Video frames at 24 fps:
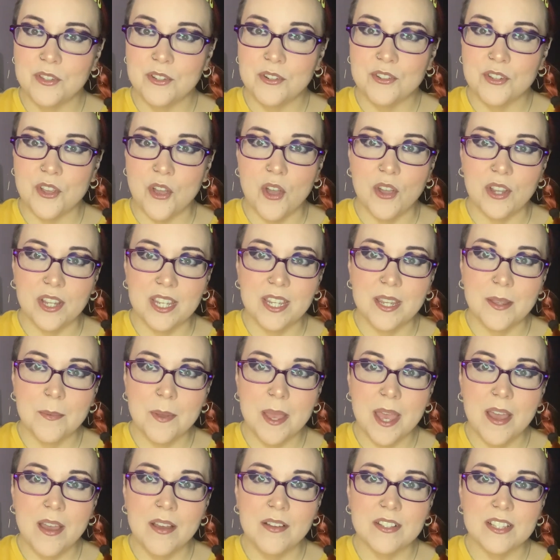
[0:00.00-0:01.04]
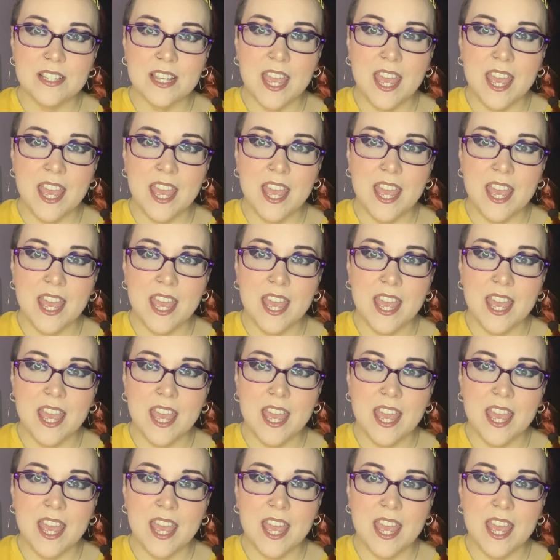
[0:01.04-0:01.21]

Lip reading: they're talking about,